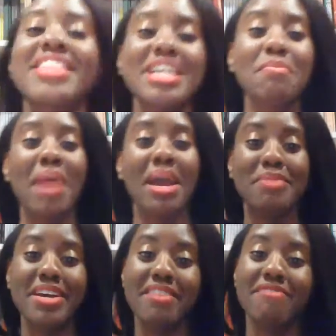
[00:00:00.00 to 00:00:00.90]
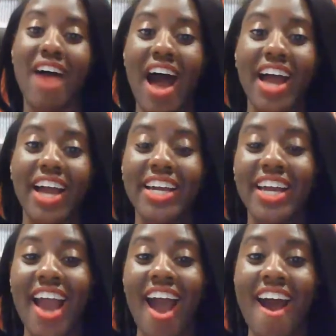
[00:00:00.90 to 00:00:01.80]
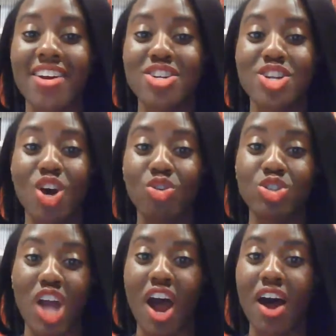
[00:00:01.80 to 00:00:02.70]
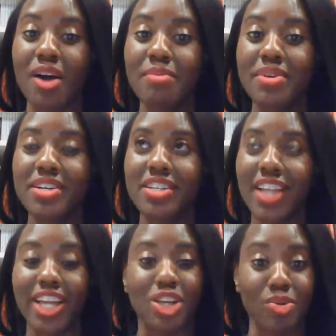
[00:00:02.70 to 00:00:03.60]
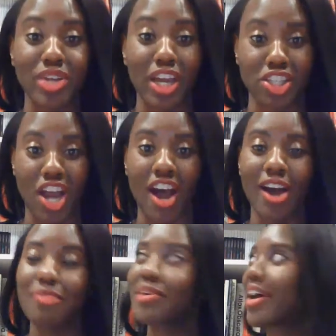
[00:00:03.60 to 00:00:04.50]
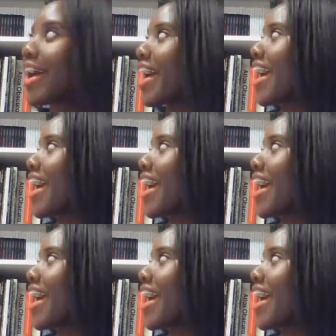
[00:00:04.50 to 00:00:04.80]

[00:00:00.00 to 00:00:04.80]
think maybe if I had no job, like no day job,